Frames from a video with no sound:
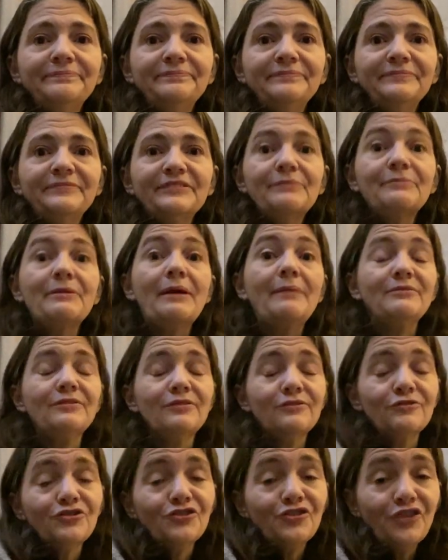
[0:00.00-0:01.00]
sometimes
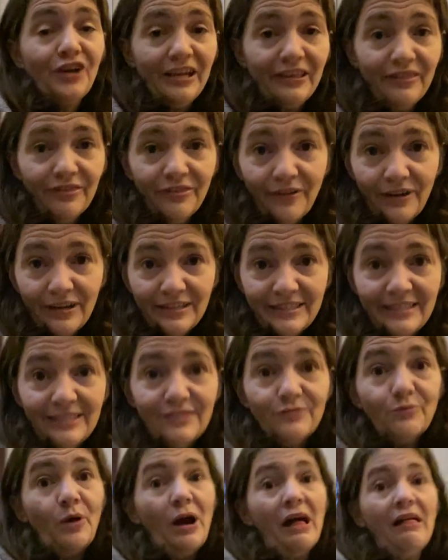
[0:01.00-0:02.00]
there's trade threads as
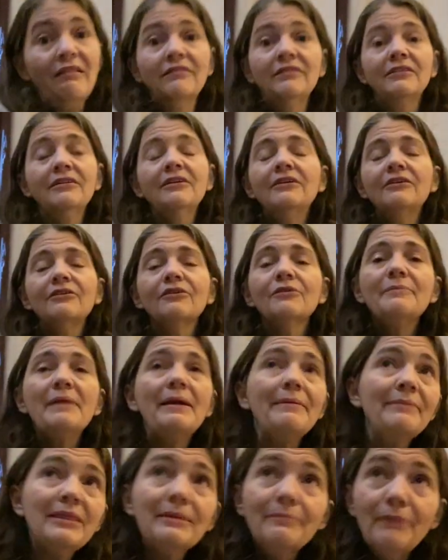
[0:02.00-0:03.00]
well, or
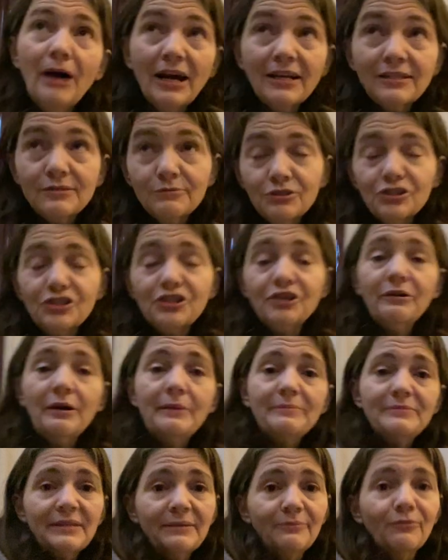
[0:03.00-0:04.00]
maybe the box will show
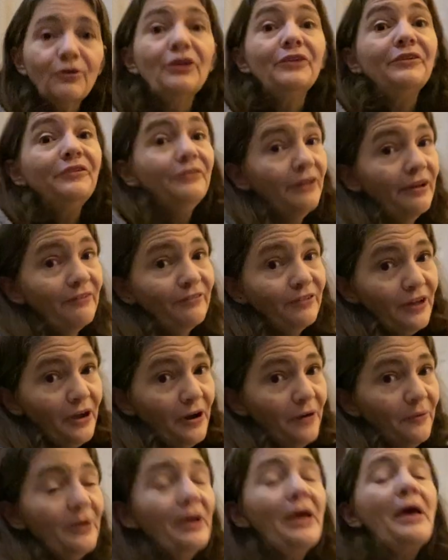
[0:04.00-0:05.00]
up somewhere. You never
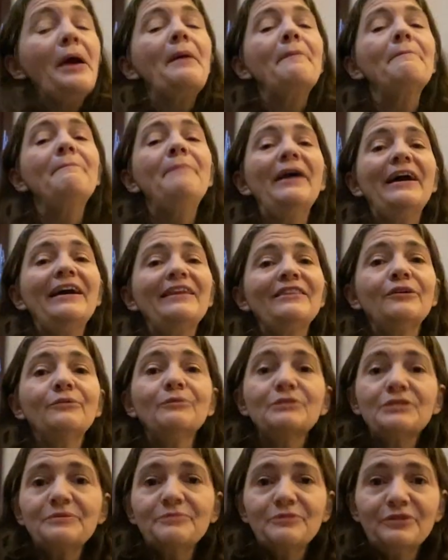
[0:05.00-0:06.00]
know. But there were
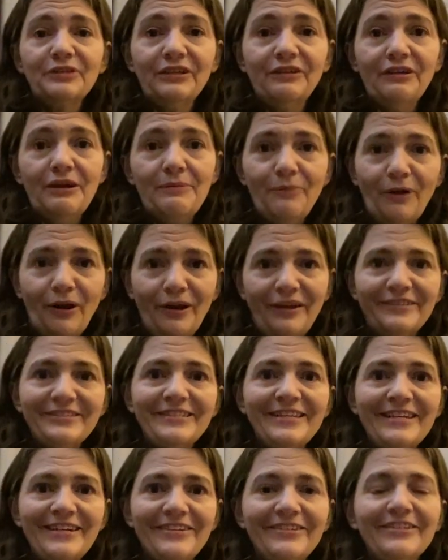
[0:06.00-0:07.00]
some really great products
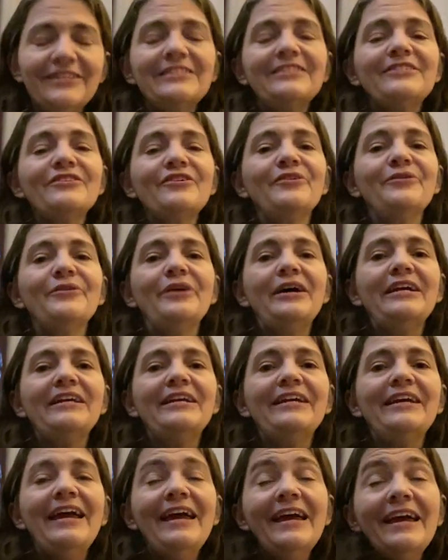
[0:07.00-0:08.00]
in here, and
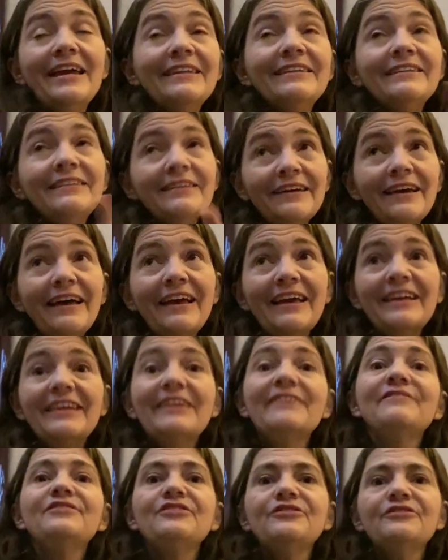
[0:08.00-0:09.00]
it
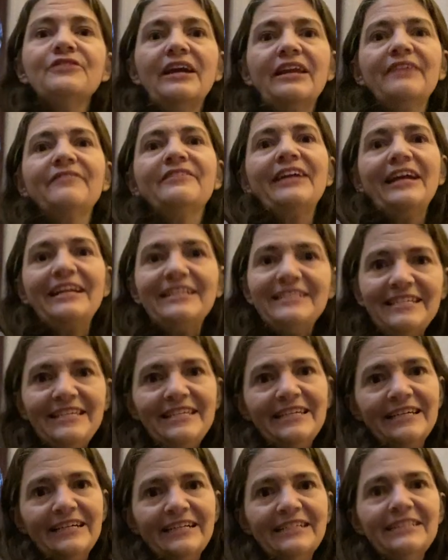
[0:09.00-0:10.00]
gives you kind of an
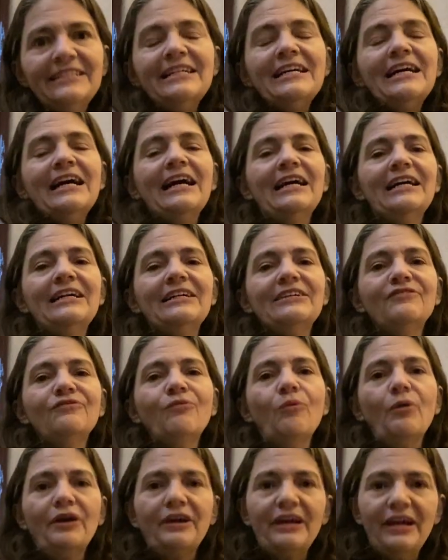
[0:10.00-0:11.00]
idea of
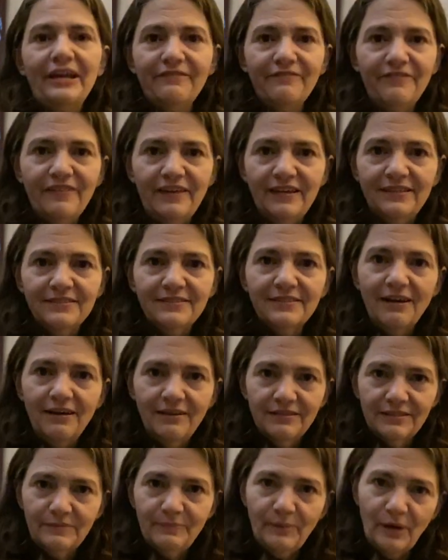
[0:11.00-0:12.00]
what kind of things
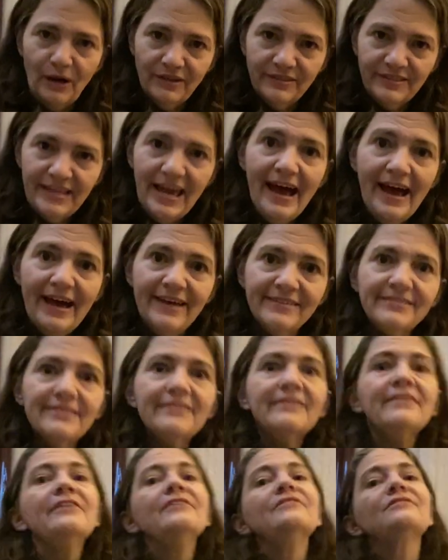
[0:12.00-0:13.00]
Causebox has.
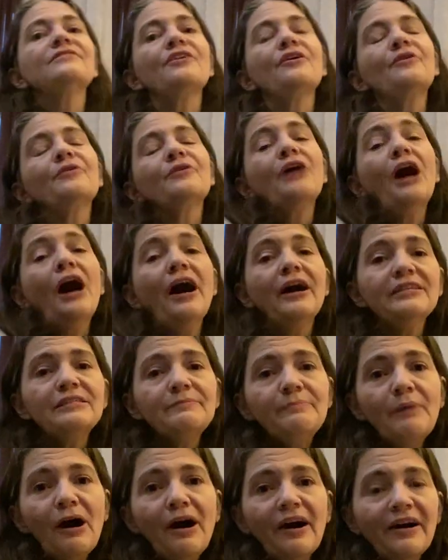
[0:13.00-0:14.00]
So
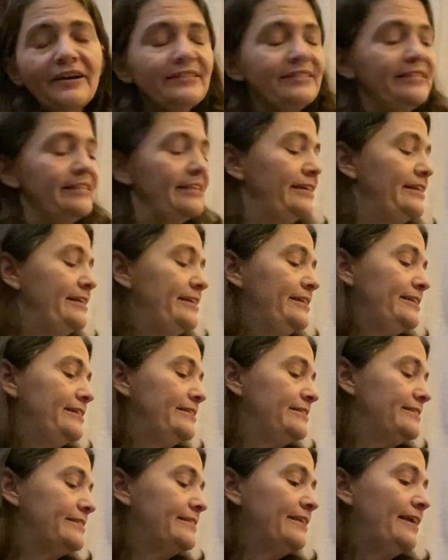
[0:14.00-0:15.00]
Causebox
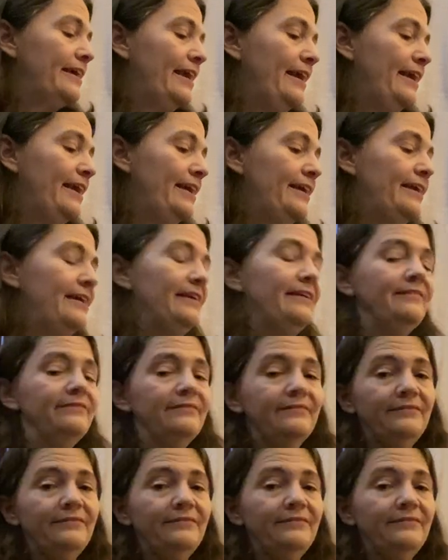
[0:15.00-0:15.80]
is a